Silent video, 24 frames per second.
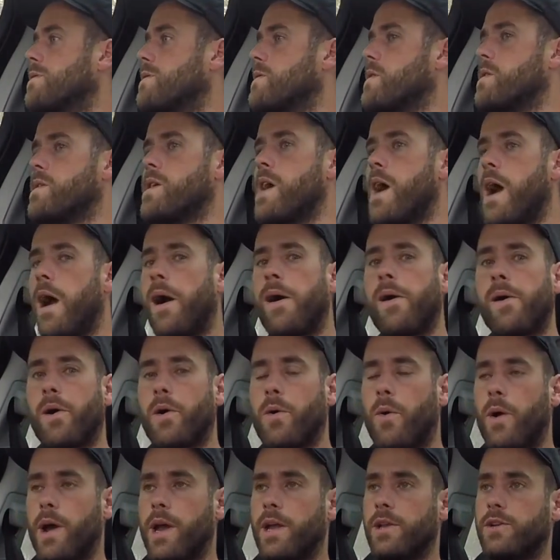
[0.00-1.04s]
yeah,
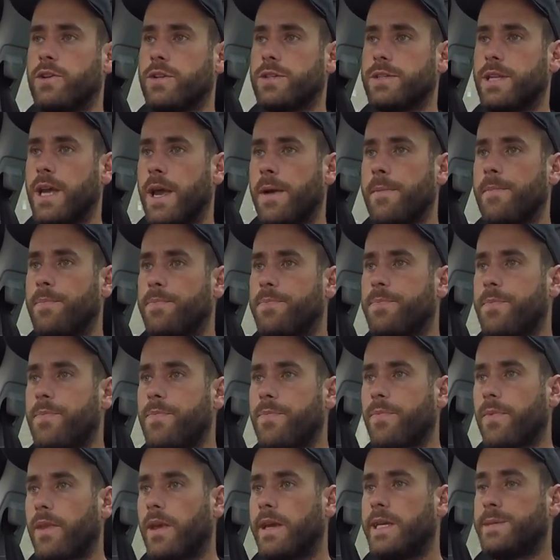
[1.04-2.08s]
quite interesting.
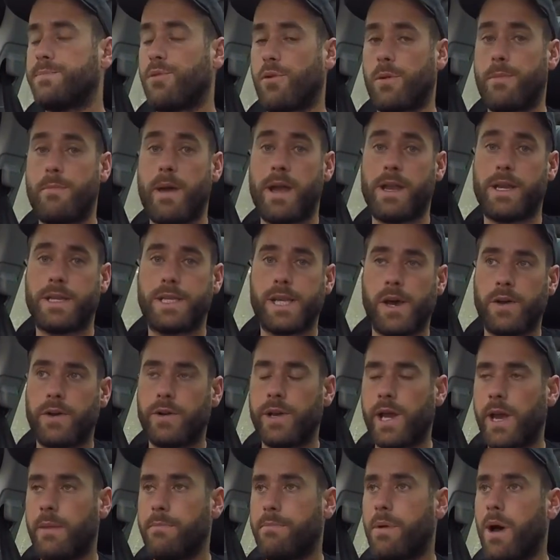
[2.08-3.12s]
He's probably made a turn
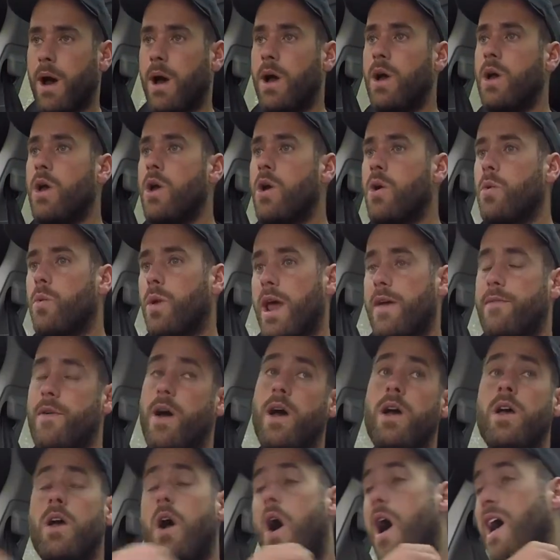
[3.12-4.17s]
on it, but whatever.
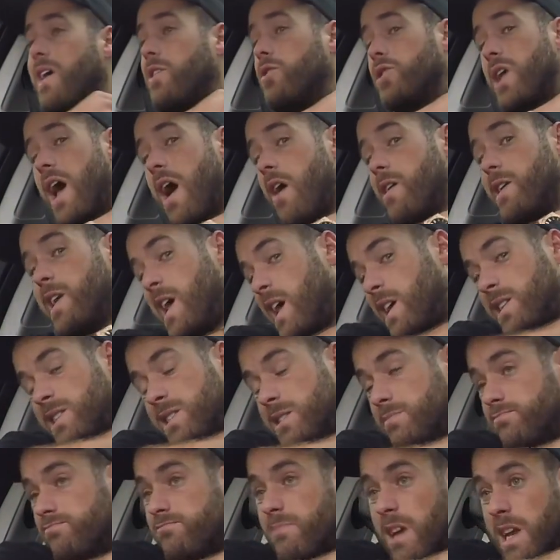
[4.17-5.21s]
I got out at
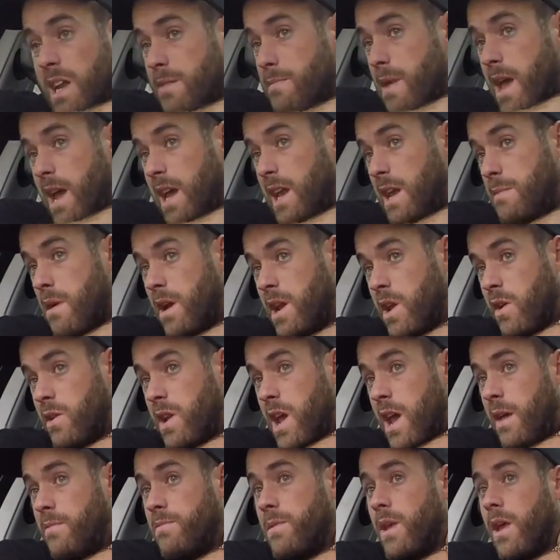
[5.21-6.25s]
list. I didn't make any money on
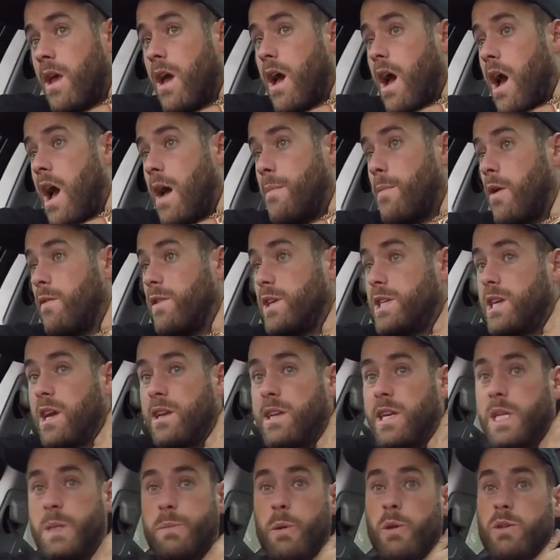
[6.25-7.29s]
it. Obviously, I
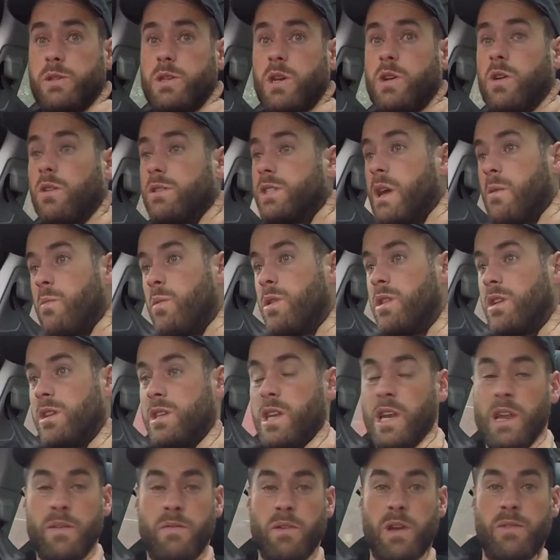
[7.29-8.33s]
did sponsored content with the
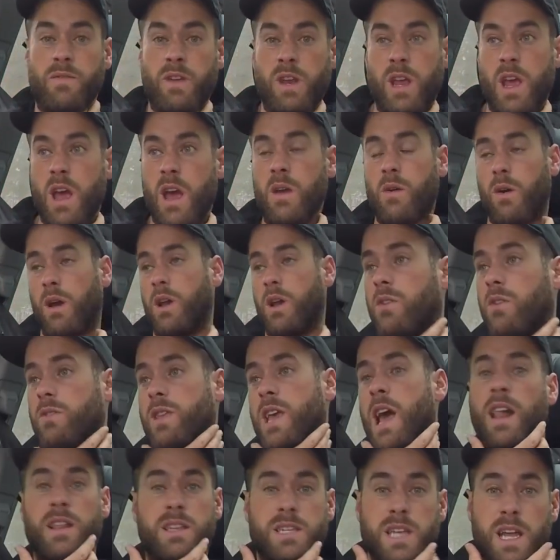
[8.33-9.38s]
delivery video. I the
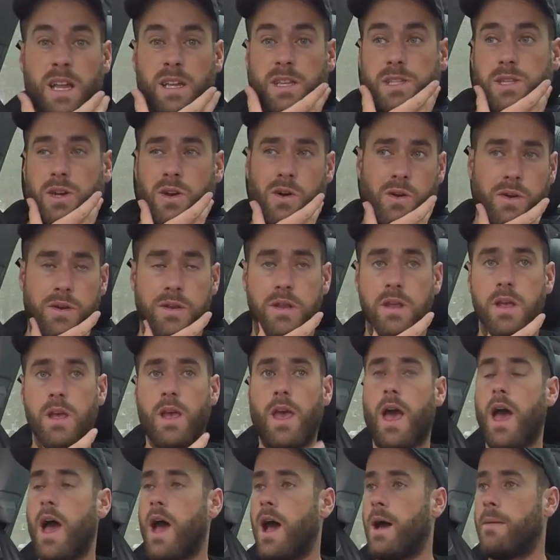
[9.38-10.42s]
AdSense on
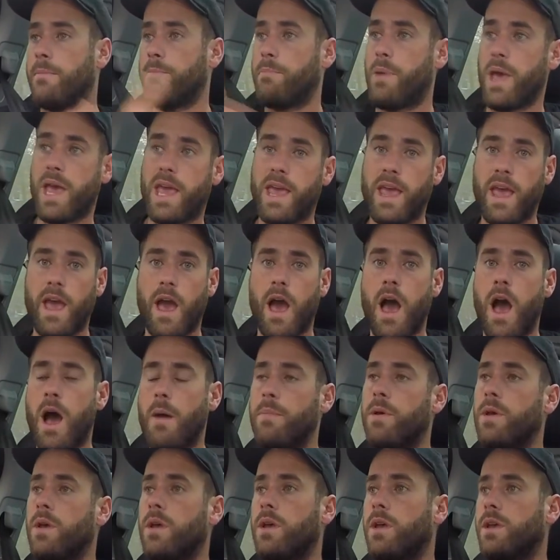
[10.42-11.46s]
picking it up.
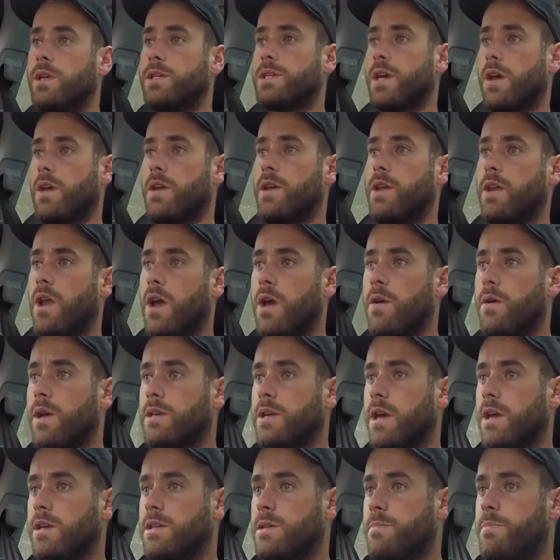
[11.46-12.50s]
So, you know,
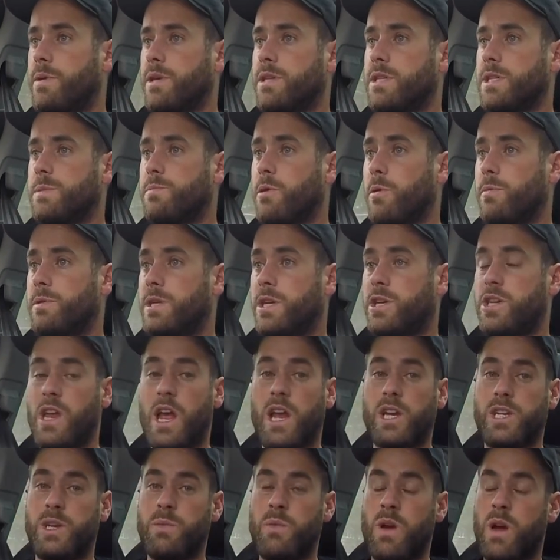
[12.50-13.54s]
as a business proposition, it
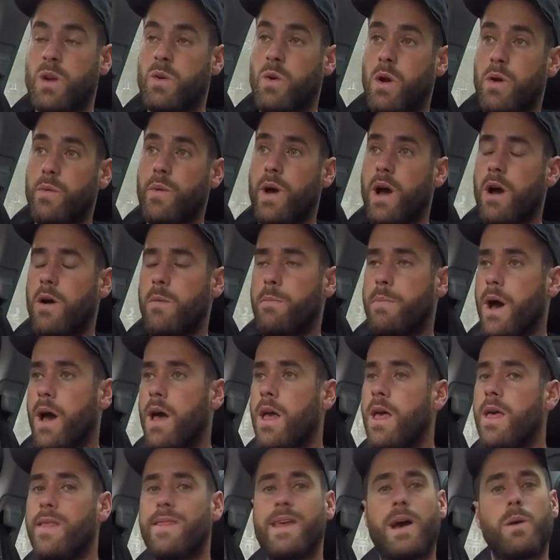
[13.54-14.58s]
actually worked quite well. But
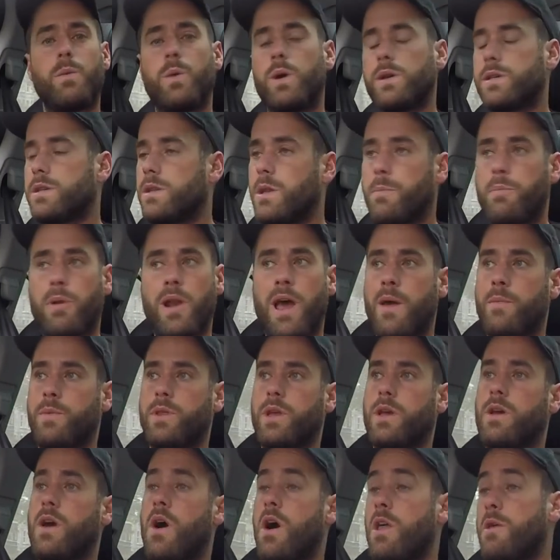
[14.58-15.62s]
that wasn't the plan with
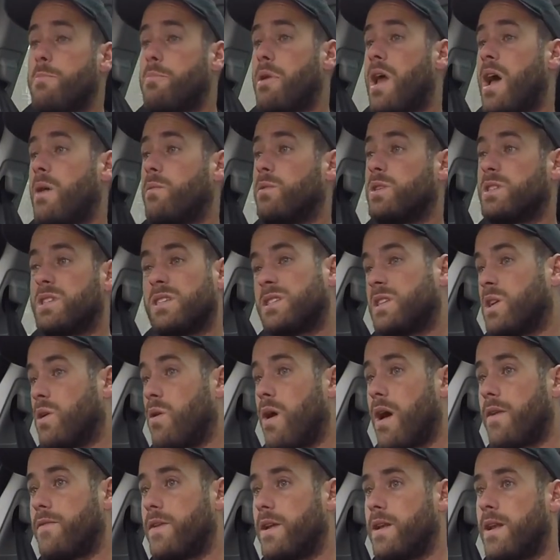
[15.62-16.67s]
the car. The plan was to still
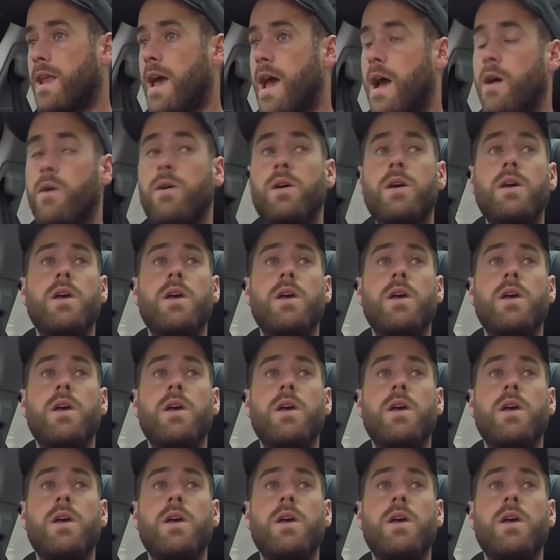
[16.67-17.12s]
have it now.